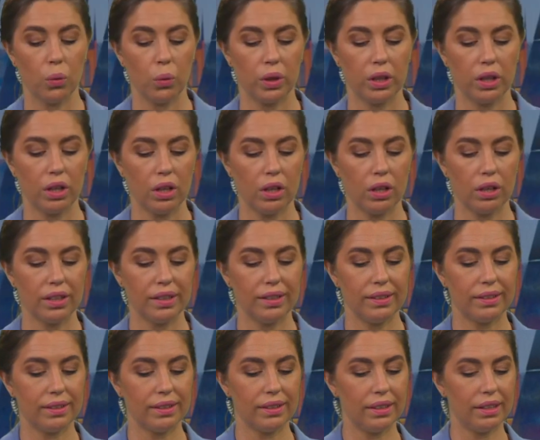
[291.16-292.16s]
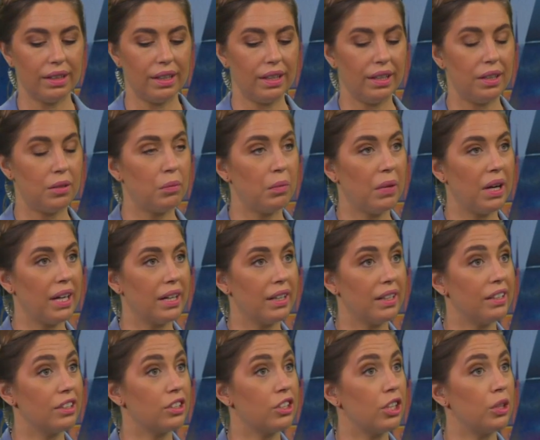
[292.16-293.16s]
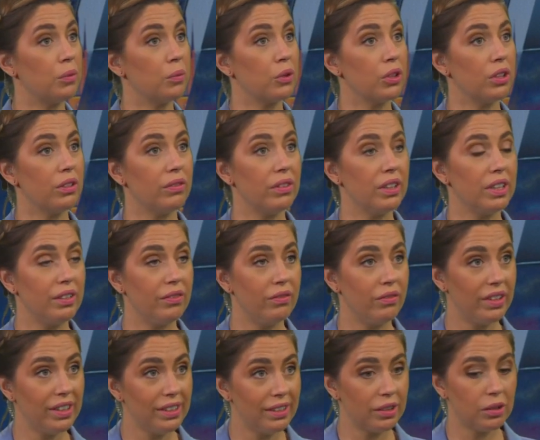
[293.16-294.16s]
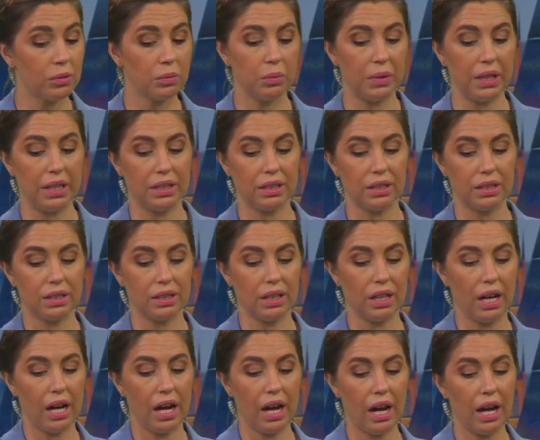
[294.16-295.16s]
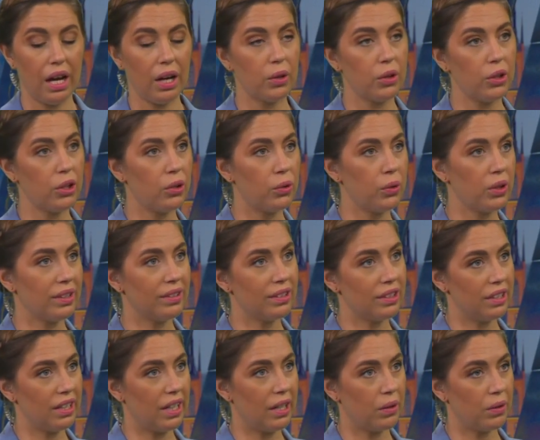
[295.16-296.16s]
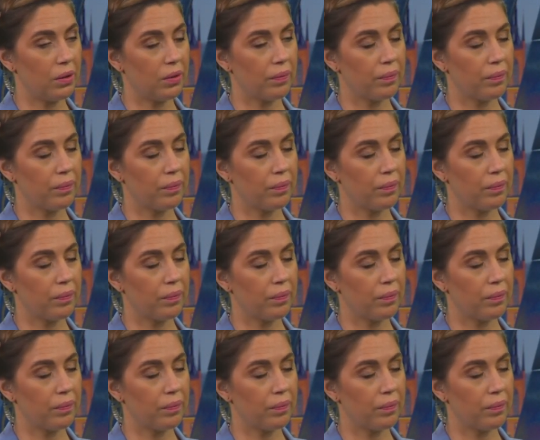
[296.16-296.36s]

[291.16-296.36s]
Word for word: with all this in mind, in terms of investment, how do you reason now?